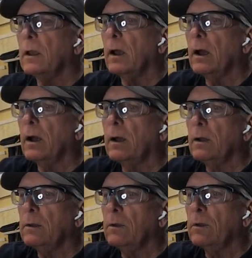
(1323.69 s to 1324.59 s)

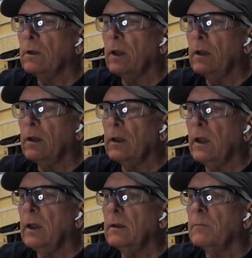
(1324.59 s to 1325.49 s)
You can
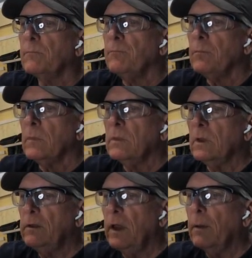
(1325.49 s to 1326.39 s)
indicate
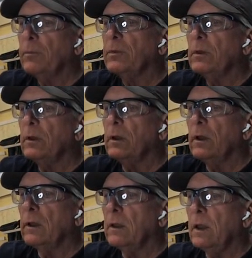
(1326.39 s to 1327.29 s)
the depth. You can
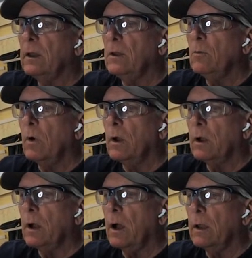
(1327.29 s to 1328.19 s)
indicate you want to
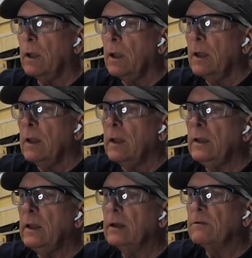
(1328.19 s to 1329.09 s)
cut
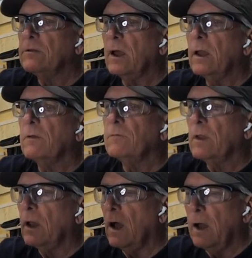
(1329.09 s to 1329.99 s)
inside of
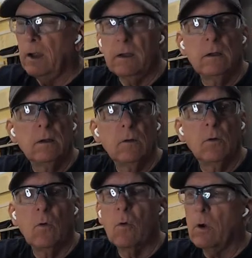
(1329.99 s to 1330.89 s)
the line
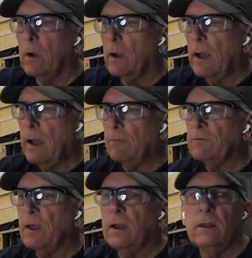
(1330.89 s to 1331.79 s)
or
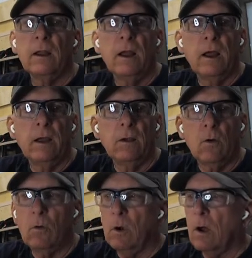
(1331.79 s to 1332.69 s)
outside of the line
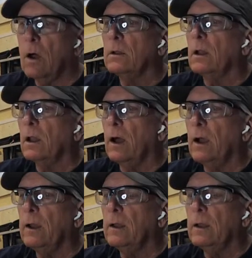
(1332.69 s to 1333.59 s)
or on the
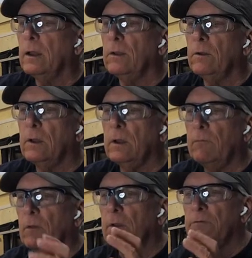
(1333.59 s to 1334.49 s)
line. And you can
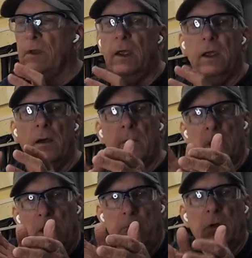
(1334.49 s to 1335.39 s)
even say, I want
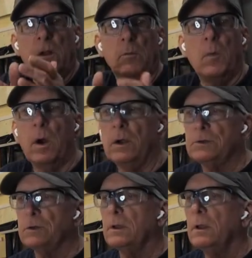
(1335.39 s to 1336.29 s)
to leave a little
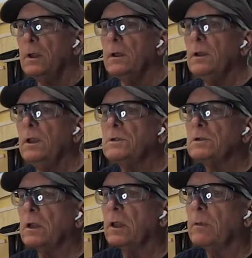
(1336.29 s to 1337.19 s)
margin
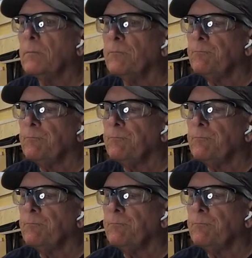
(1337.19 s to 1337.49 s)
initially.